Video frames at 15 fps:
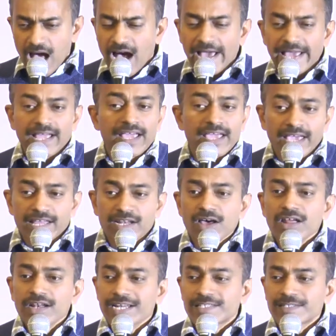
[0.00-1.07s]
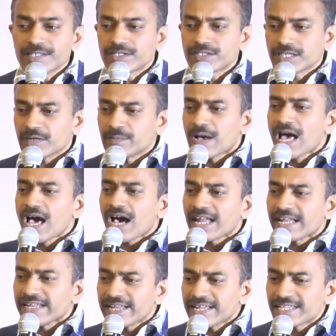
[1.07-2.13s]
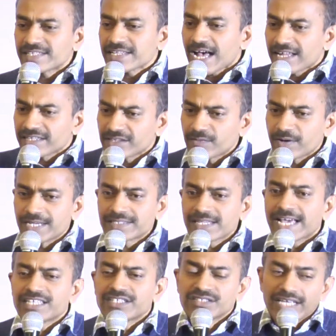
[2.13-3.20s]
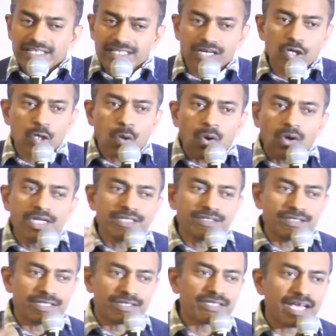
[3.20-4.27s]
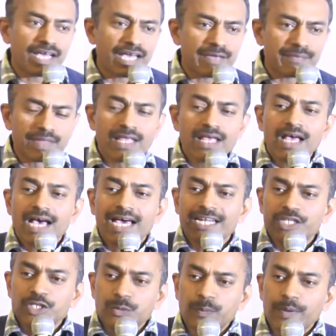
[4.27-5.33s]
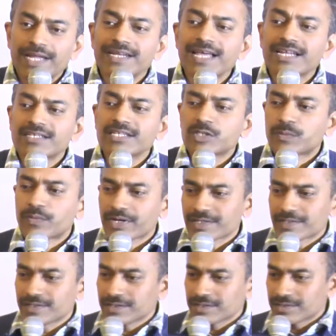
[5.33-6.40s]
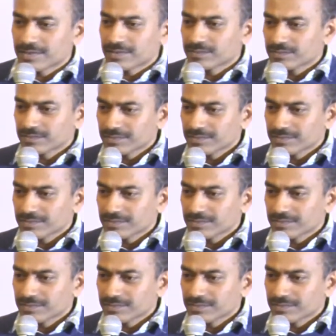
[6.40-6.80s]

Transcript: I cannot listen to Him unless otherwise I take a quality time and spend at His presence.